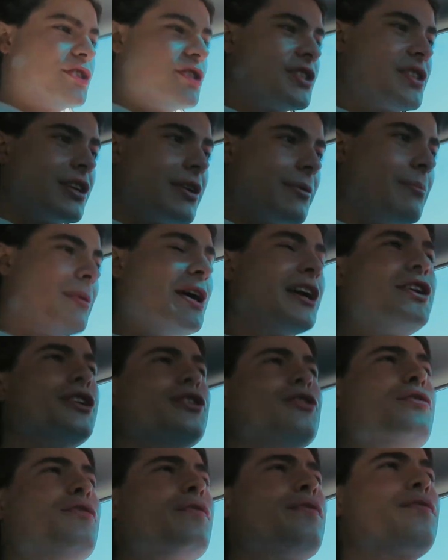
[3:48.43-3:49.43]
she's gonna make
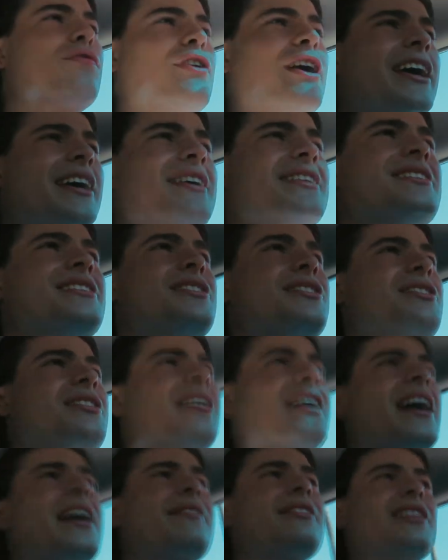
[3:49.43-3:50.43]
new friends. She's
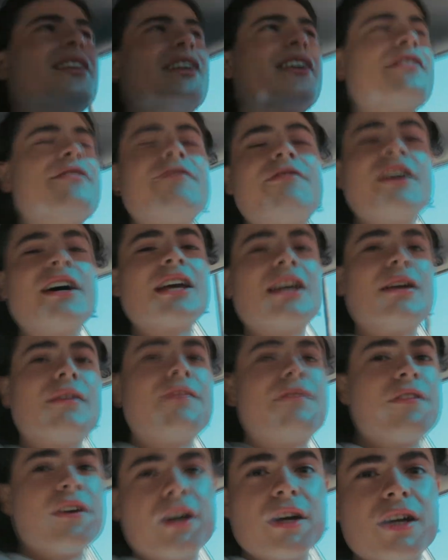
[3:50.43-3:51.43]
gonna have a lot of
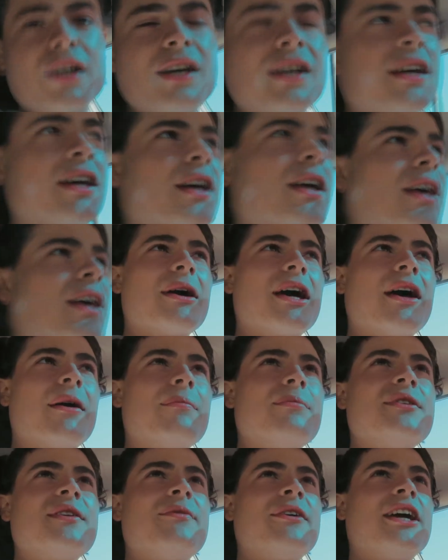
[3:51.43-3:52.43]
fucking fun.
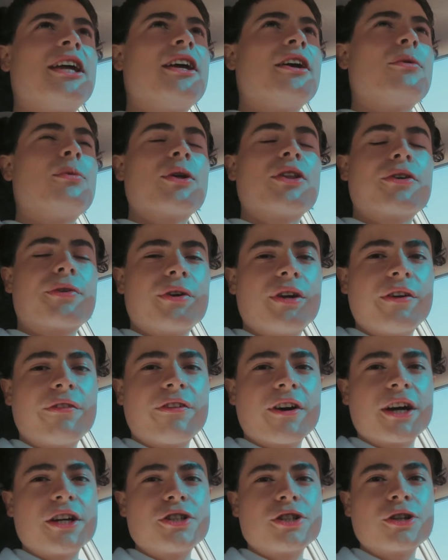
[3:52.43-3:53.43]
I'm debating whether
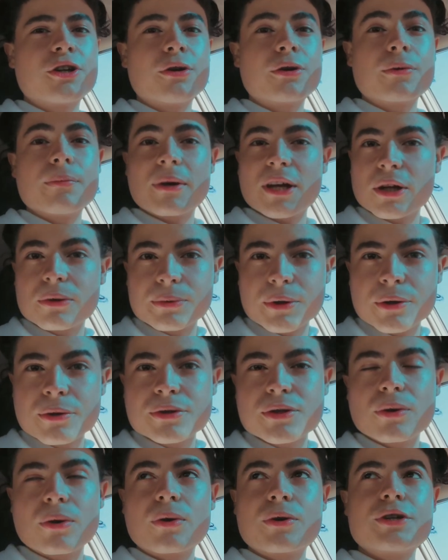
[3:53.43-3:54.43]
if I should go to
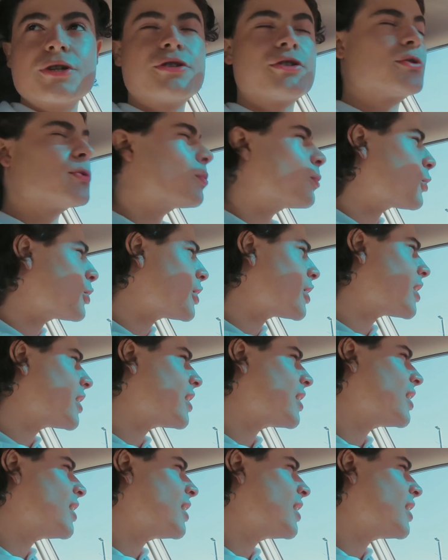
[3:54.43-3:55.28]
Melrose or just work